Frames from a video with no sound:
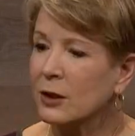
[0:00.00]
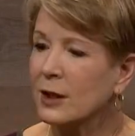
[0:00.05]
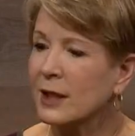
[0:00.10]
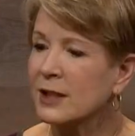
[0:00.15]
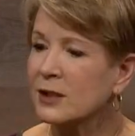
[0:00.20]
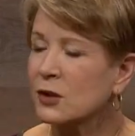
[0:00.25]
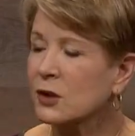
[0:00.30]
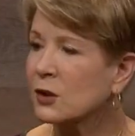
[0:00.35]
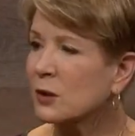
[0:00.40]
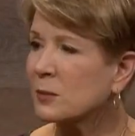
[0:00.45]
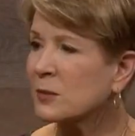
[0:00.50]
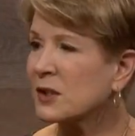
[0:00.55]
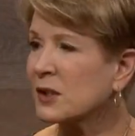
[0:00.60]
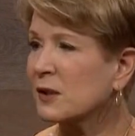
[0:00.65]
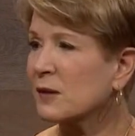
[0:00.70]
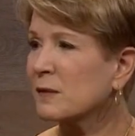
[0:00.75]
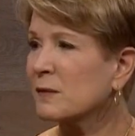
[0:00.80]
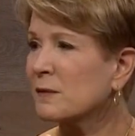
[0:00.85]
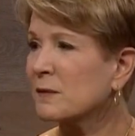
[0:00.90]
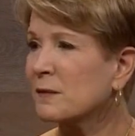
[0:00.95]
in
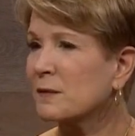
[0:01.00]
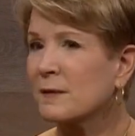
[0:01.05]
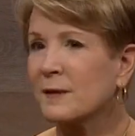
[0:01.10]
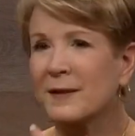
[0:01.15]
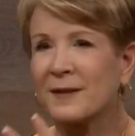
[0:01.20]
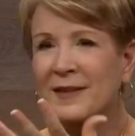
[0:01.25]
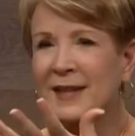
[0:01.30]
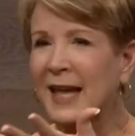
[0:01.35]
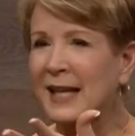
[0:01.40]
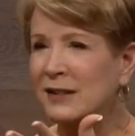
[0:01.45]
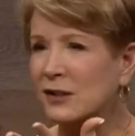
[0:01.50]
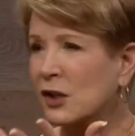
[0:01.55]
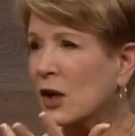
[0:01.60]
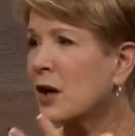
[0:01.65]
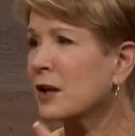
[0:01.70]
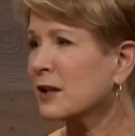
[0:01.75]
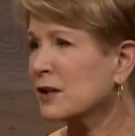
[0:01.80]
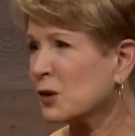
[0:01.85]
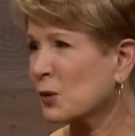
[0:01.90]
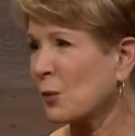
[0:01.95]
terms of that
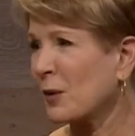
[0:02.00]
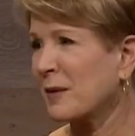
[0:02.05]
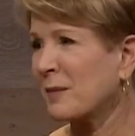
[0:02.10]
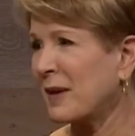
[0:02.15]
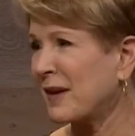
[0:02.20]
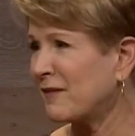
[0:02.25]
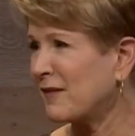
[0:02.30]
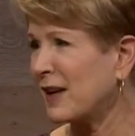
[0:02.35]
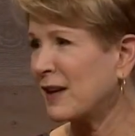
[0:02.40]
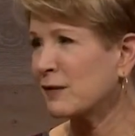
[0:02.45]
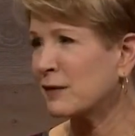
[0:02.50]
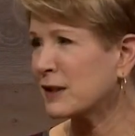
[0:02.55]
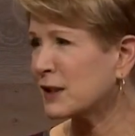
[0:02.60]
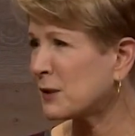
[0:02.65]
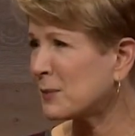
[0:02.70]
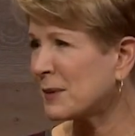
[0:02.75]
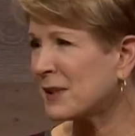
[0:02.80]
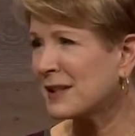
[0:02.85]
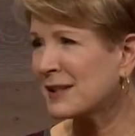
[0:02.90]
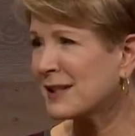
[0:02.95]
song, is one of my
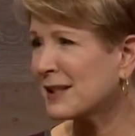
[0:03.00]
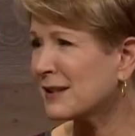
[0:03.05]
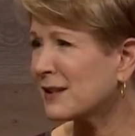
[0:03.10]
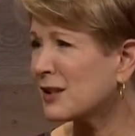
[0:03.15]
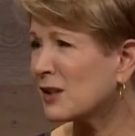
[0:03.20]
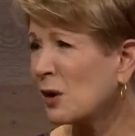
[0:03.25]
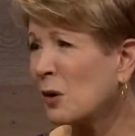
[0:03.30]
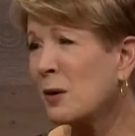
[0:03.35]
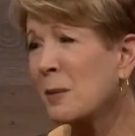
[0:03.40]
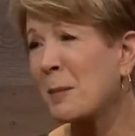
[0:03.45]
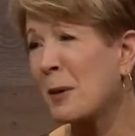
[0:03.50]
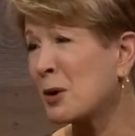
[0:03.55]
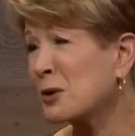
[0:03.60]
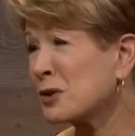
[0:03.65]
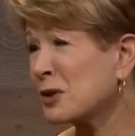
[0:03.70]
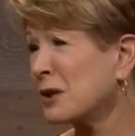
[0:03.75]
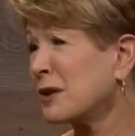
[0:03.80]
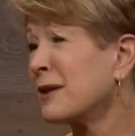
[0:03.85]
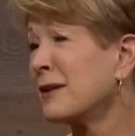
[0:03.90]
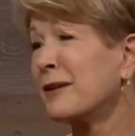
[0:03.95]
favorites because it's so
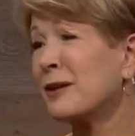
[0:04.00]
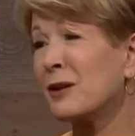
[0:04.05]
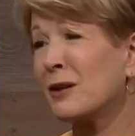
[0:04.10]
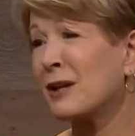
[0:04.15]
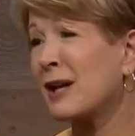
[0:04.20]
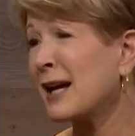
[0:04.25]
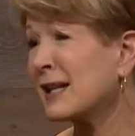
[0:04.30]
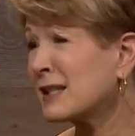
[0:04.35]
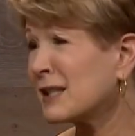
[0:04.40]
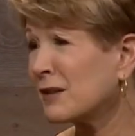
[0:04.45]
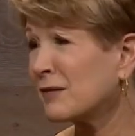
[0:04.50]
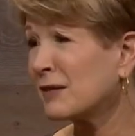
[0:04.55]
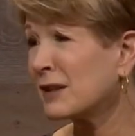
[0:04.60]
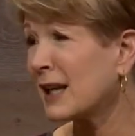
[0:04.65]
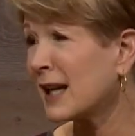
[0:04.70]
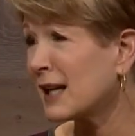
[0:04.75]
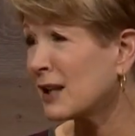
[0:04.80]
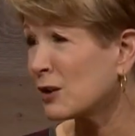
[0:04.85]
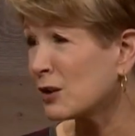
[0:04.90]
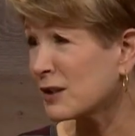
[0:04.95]
emotional and there are lots of
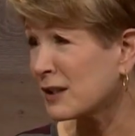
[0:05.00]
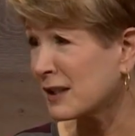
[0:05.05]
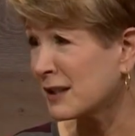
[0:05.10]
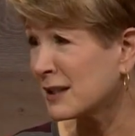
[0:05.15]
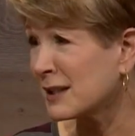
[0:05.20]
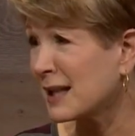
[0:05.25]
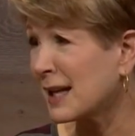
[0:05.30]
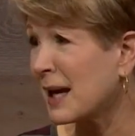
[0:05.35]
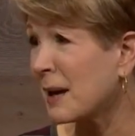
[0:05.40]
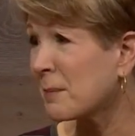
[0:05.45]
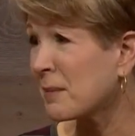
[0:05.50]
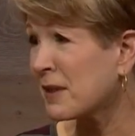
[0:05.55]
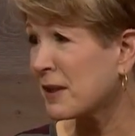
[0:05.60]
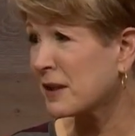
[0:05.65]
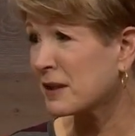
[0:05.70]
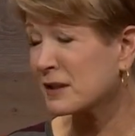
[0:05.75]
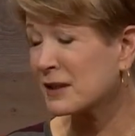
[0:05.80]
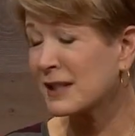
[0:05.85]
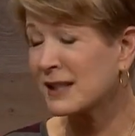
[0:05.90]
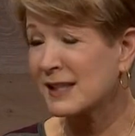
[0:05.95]
layers and
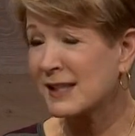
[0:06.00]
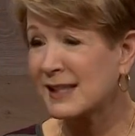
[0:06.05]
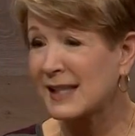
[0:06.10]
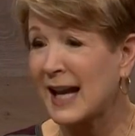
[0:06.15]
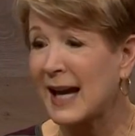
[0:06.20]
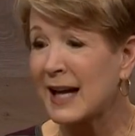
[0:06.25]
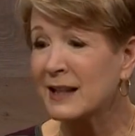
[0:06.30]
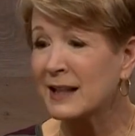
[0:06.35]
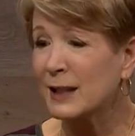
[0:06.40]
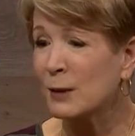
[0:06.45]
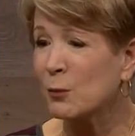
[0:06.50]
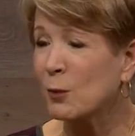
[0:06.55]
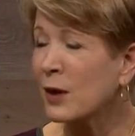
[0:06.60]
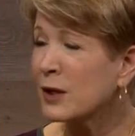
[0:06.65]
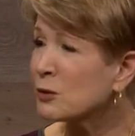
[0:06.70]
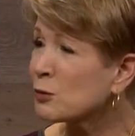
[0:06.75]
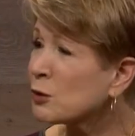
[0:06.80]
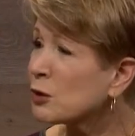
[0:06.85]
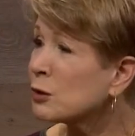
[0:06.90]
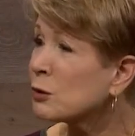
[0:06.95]
depth to yeah. Sally.
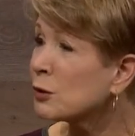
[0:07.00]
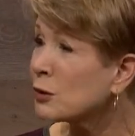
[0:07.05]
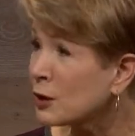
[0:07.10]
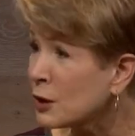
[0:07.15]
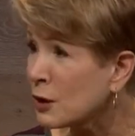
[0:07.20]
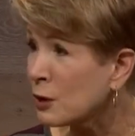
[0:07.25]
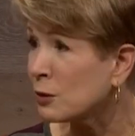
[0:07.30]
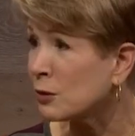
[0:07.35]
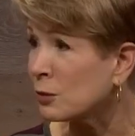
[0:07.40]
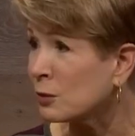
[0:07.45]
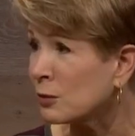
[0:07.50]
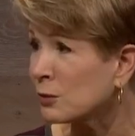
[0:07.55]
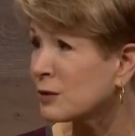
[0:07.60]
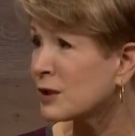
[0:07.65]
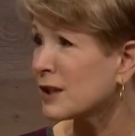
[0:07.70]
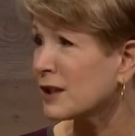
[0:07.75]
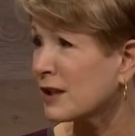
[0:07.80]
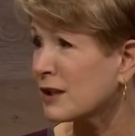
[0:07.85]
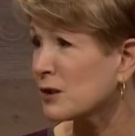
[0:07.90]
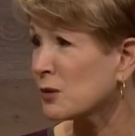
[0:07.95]
What drew you
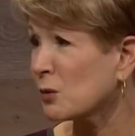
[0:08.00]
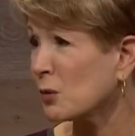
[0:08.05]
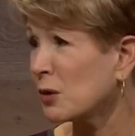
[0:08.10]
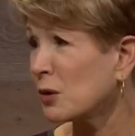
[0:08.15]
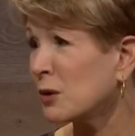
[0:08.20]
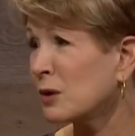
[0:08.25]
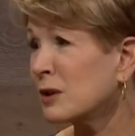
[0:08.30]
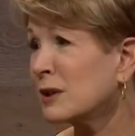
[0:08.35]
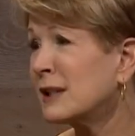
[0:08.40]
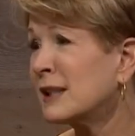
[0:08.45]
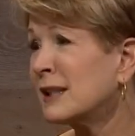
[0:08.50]
to this role?